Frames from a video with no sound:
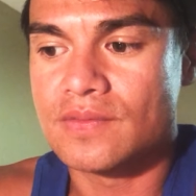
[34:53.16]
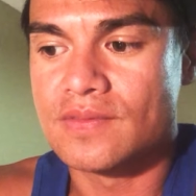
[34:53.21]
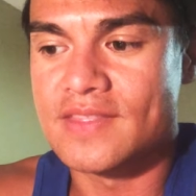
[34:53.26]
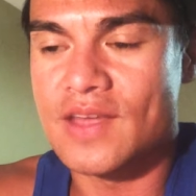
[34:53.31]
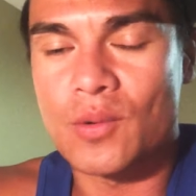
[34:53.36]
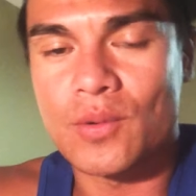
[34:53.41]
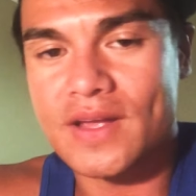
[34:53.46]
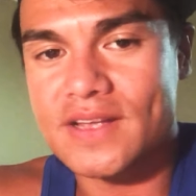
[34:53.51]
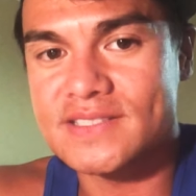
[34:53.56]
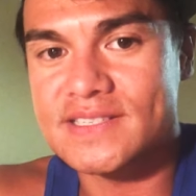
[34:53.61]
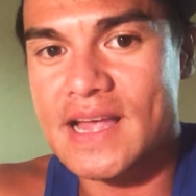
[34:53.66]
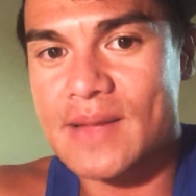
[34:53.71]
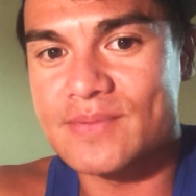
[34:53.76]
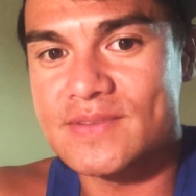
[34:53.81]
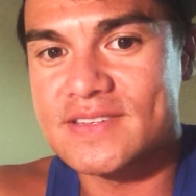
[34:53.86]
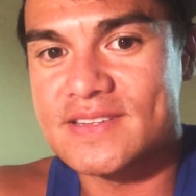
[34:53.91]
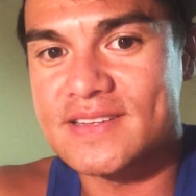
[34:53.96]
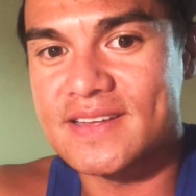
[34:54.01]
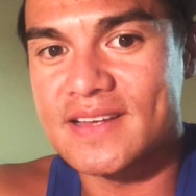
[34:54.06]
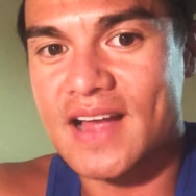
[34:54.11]
they will
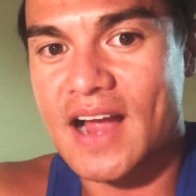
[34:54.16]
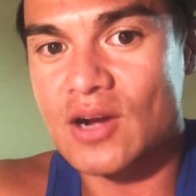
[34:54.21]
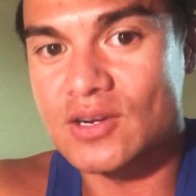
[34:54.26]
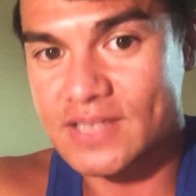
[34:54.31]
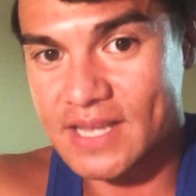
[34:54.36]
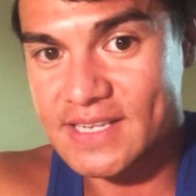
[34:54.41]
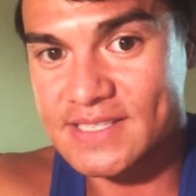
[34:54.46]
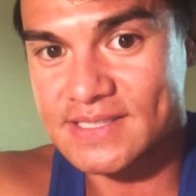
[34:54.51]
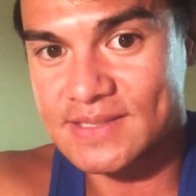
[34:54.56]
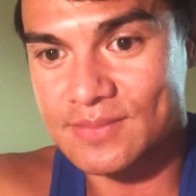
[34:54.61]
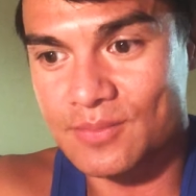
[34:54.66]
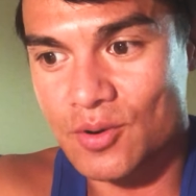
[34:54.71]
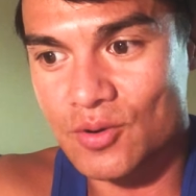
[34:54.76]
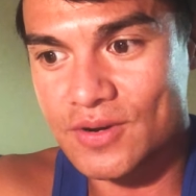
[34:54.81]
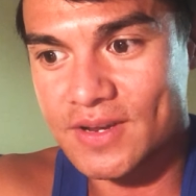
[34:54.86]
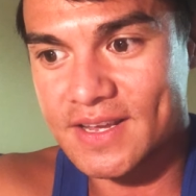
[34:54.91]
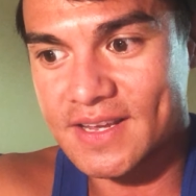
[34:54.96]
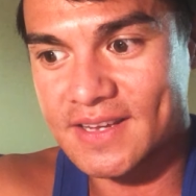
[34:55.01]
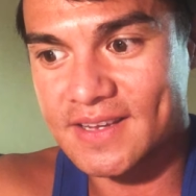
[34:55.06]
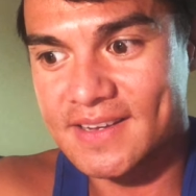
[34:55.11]
accept our
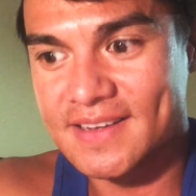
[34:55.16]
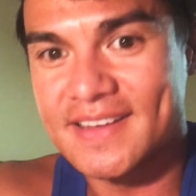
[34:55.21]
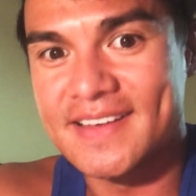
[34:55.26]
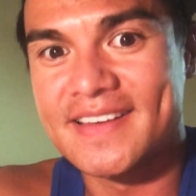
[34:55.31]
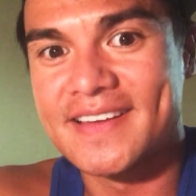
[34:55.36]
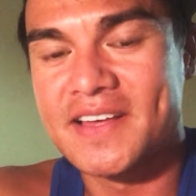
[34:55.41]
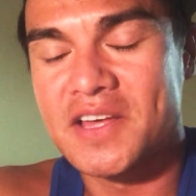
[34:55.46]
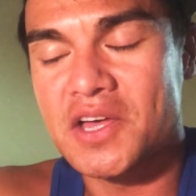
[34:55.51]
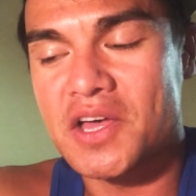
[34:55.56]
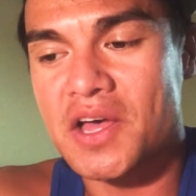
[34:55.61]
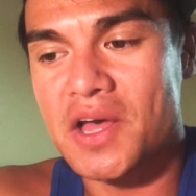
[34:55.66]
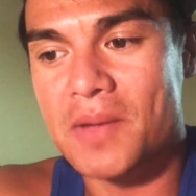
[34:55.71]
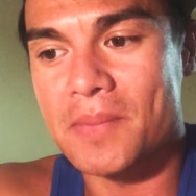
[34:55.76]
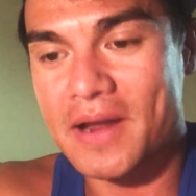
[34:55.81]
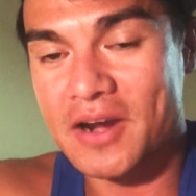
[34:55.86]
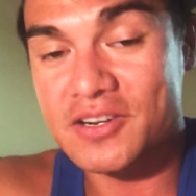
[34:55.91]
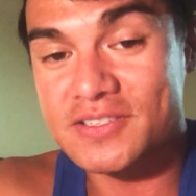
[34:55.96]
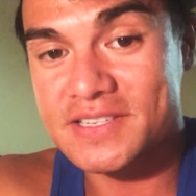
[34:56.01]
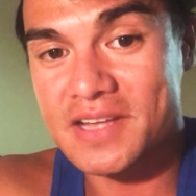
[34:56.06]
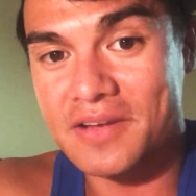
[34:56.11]
testimony
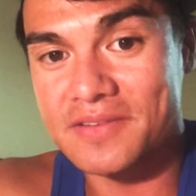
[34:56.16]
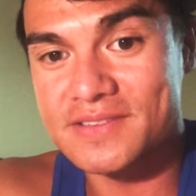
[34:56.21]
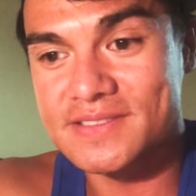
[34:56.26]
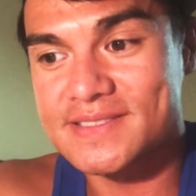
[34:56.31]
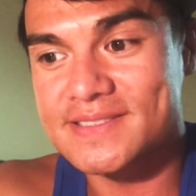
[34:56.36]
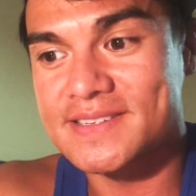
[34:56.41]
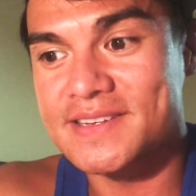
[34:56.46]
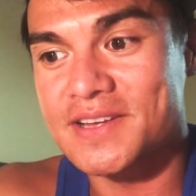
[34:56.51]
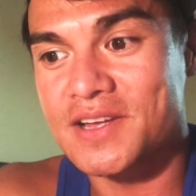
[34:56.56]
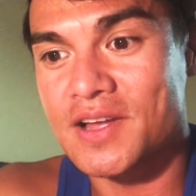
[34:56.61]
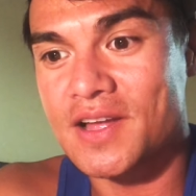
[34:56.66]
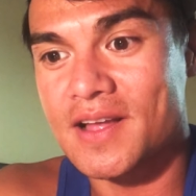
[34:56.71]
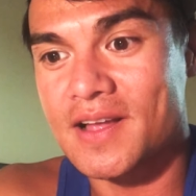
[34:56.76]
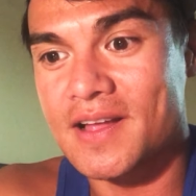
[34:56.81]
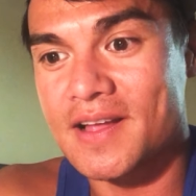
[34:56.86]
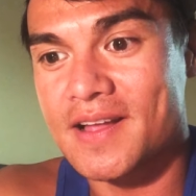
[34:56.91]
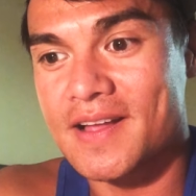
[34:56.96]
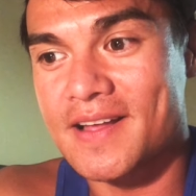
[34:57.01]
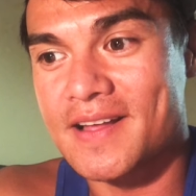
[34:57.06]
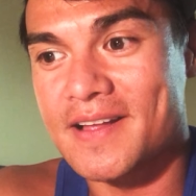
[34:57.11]
about ourselves
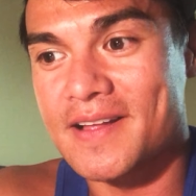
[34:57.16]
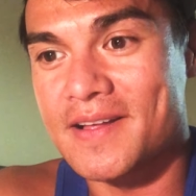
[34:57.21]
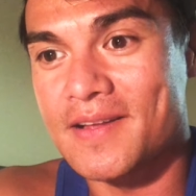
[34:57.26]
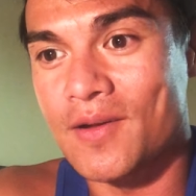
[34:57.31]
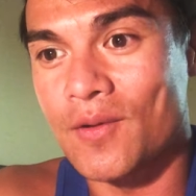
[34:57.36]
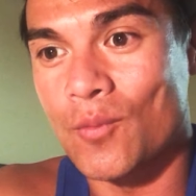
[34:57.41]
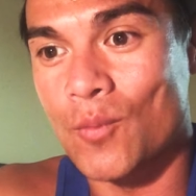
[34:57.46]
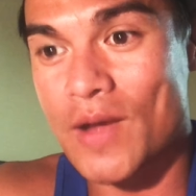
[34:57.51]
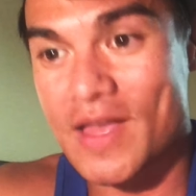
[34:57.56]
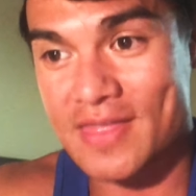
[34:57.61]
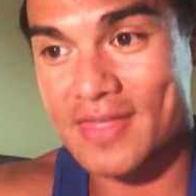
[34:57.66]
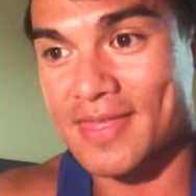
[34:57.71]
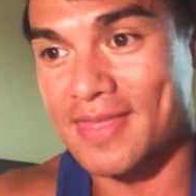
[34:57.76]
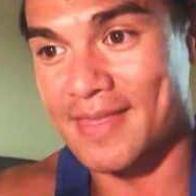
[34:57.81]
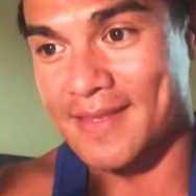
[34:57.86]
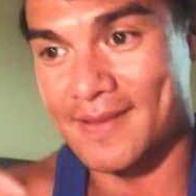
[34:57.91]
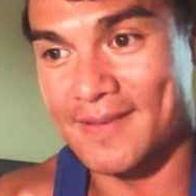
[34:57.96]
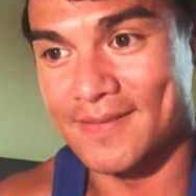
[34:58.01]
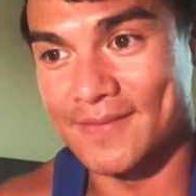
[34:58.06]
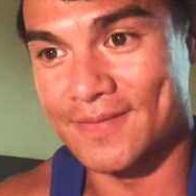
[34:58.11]
with
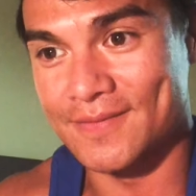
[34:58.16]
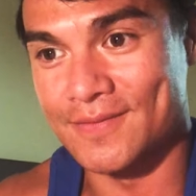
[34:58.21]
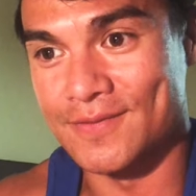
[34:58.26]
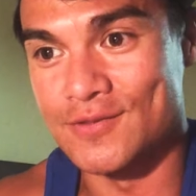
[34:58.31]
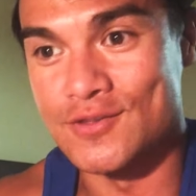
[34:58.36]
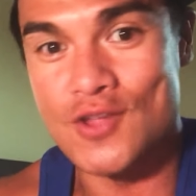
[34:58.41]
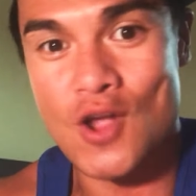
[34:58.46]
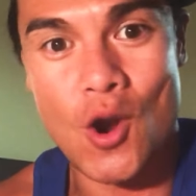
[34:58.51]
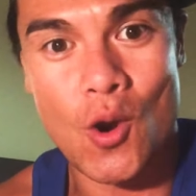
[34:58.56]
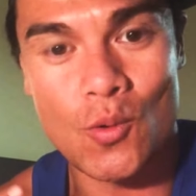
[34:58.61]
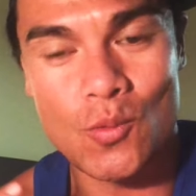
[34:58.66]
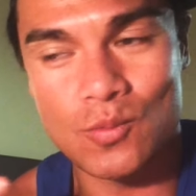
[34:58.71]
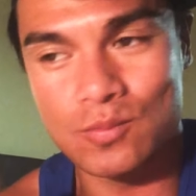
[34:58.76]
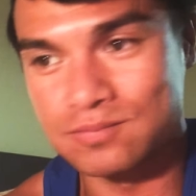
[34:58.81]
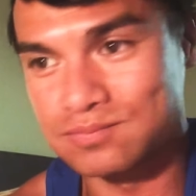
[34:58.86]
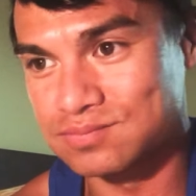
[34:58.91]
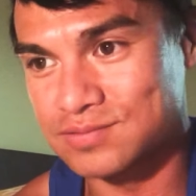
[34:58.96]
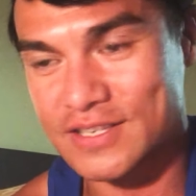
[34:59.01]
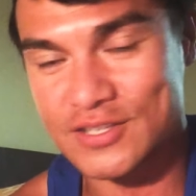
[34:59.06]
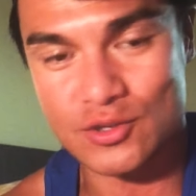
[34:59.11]
no
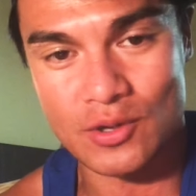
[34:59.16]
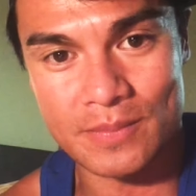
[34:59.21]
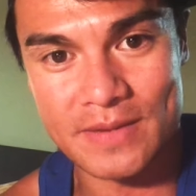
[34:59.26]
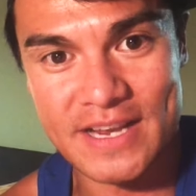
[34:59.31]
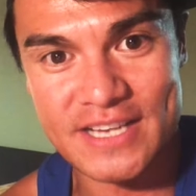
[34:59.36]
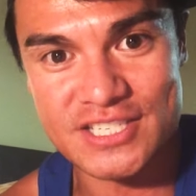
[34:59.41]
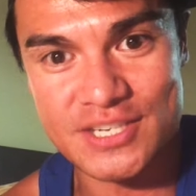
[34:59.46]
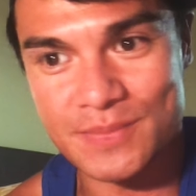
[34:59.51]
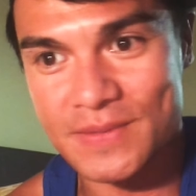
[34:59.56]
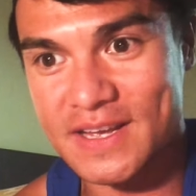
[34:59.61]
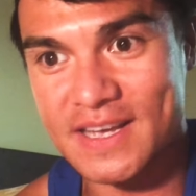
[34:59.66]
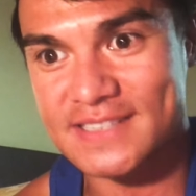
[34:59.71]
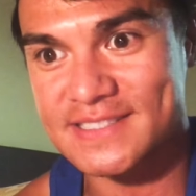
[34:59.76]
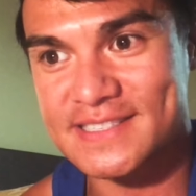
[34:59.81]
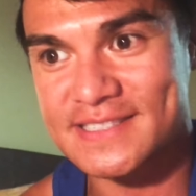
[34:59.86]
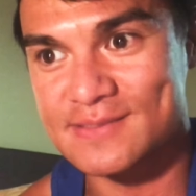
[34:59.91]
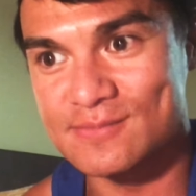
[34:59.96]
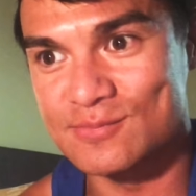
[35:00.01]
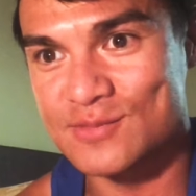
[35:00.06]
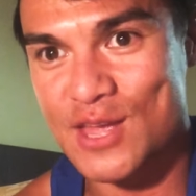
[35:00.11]
discrimination
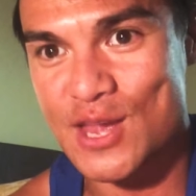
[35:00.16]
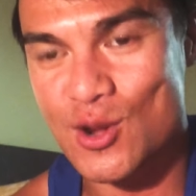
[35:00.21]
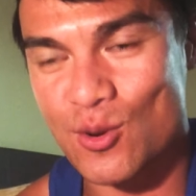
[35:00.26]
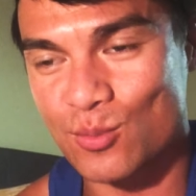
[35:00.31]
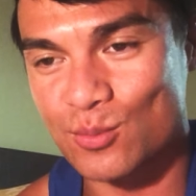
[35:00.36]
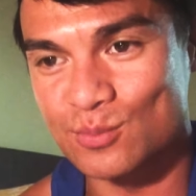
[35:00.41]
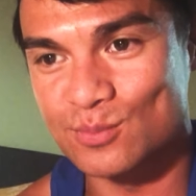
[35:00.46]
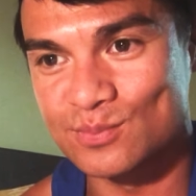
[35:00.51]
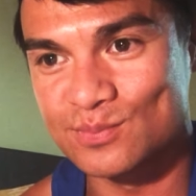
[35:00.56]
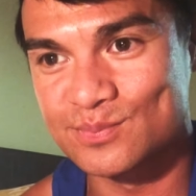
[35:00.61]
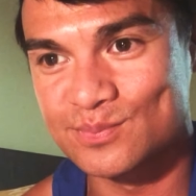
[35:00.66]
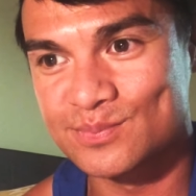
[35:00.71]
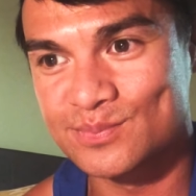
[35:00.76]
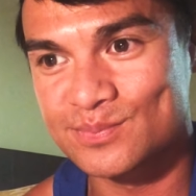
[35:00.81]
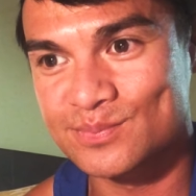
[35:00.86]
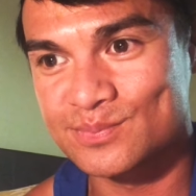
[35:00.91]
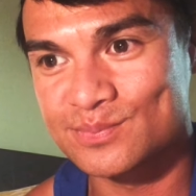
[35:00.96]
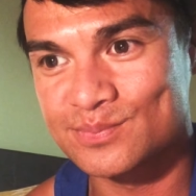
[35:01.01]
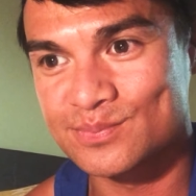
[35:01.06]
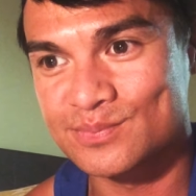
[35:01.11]
because they don't
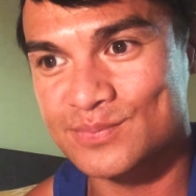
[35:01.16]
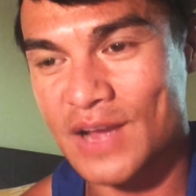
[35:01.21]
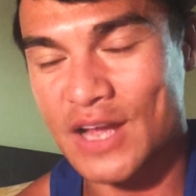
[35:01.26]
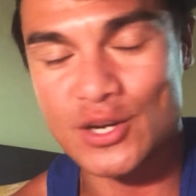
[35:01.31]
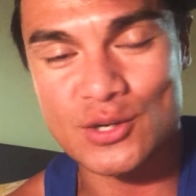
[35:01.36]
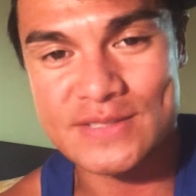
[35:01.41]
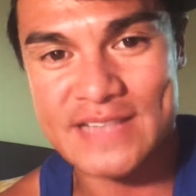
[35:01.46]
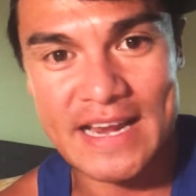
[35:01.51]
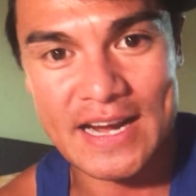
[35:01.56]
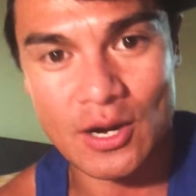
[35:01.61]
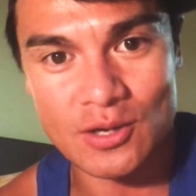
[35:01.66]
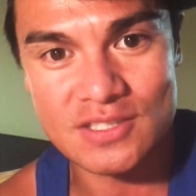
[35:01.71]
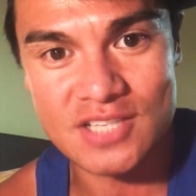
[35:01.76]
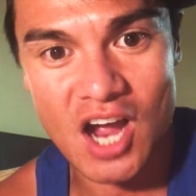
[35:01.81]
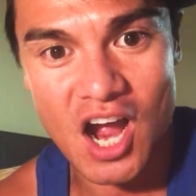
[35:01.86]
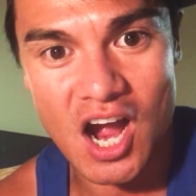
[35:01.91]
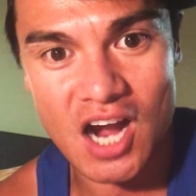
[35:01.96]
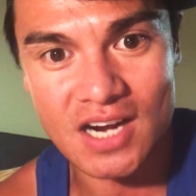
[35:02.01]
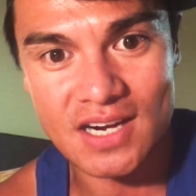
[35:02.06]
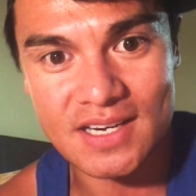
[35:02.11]
understand our
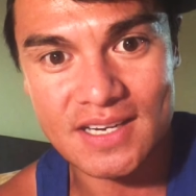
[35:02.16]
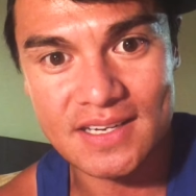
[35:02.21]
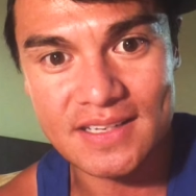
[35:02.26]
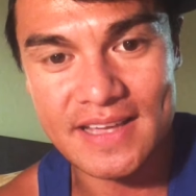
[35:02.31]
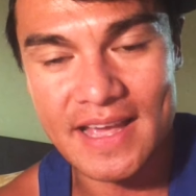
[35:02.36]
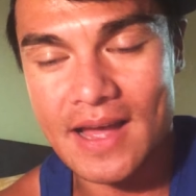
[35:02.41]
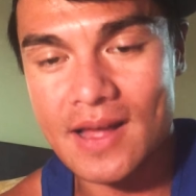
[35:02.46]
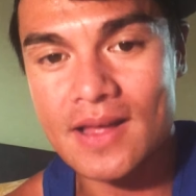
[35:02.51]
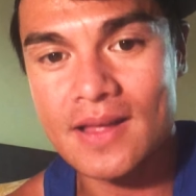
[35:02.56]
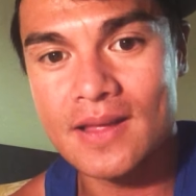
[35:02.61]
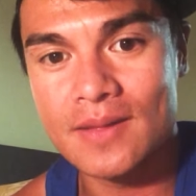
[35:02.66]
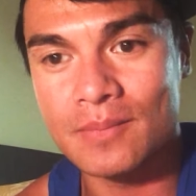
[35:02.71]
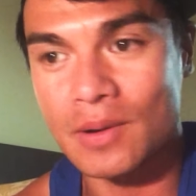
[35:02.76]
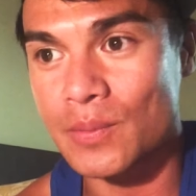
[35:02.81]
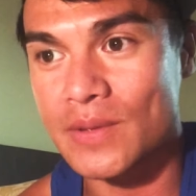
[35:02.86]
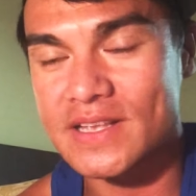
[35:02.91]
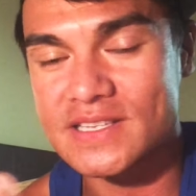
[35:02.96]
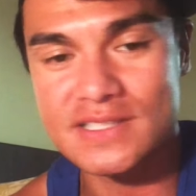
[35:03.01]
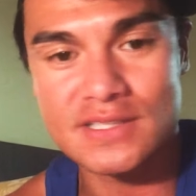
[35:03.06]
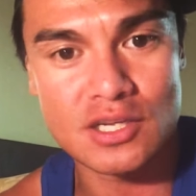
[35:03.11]
tongue, yeah?
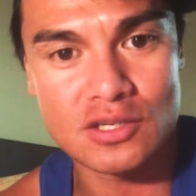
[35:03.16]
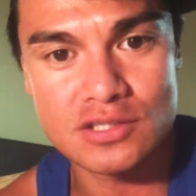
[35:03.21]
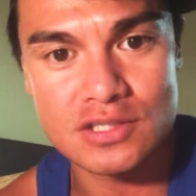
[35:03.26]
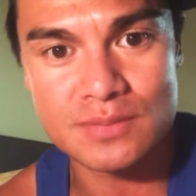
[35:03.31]
But we can still